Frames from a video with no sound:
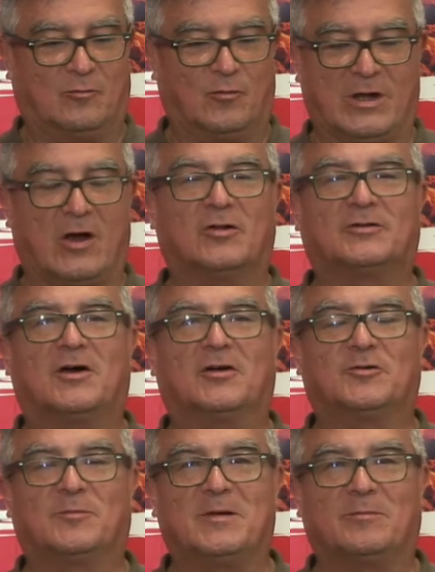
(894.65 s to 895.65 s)
we all
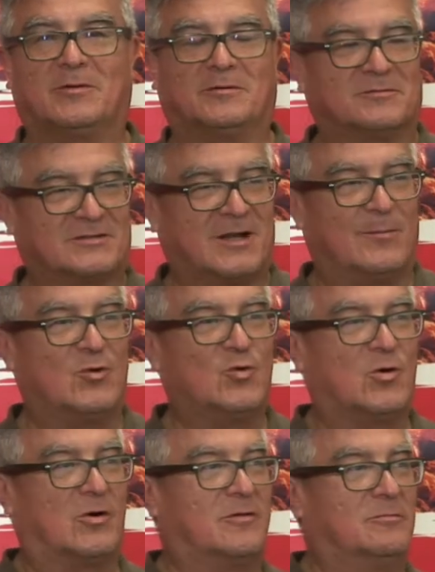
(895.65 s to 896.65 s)
talk to people, some
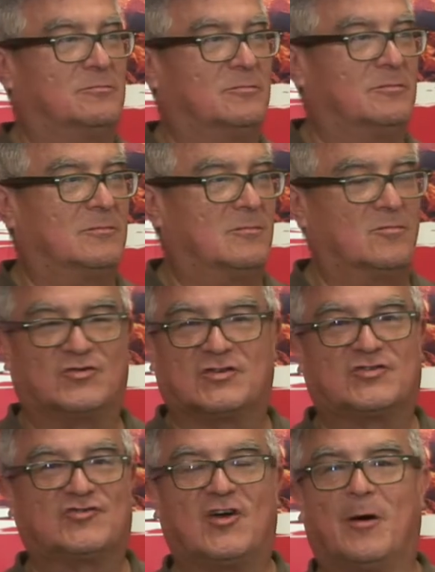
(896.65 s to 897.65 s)
who are
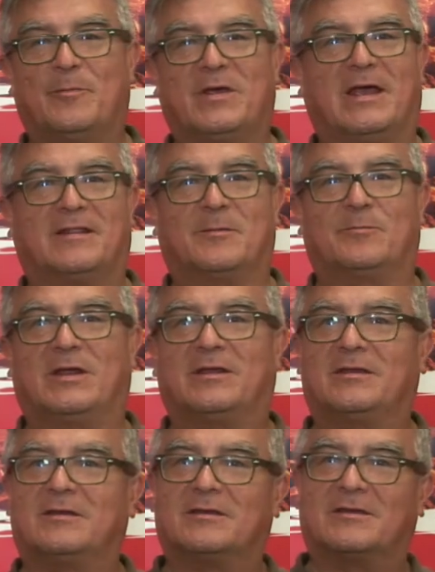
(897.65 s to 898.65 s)
just chomping at the bit
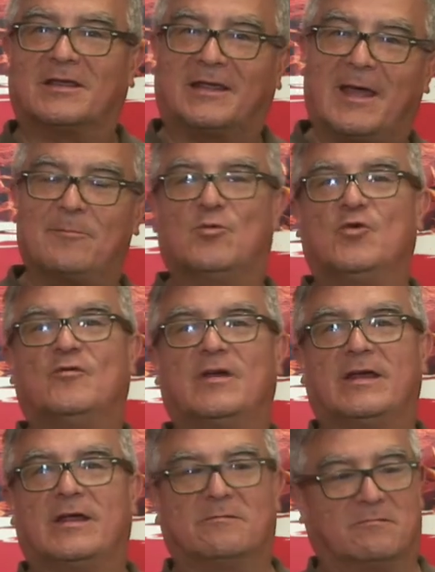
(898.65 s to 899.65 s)
to get
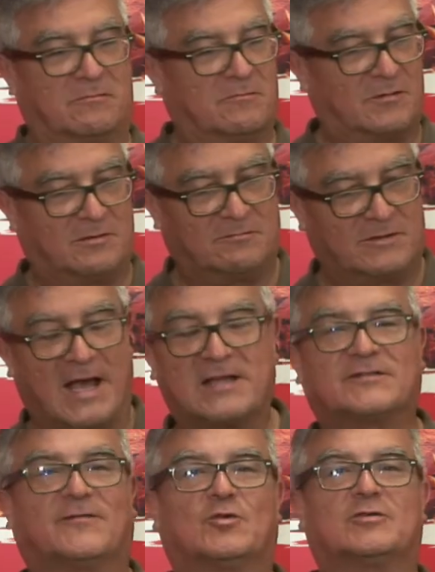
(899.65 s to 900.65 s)
moving, and
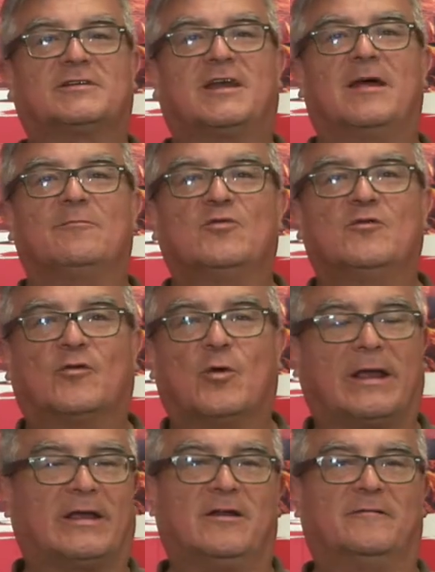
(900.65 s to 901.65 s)
task force can't move
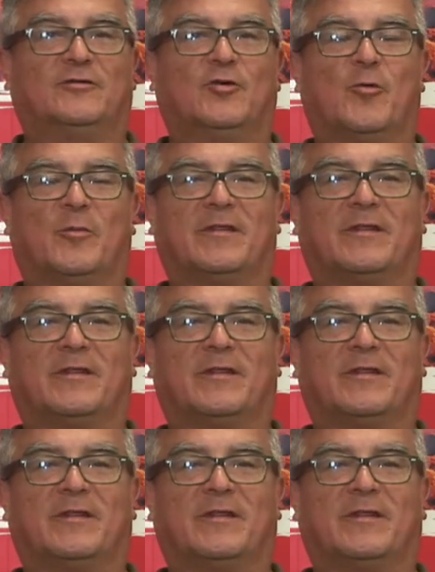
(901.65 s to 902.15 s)
quick enough to open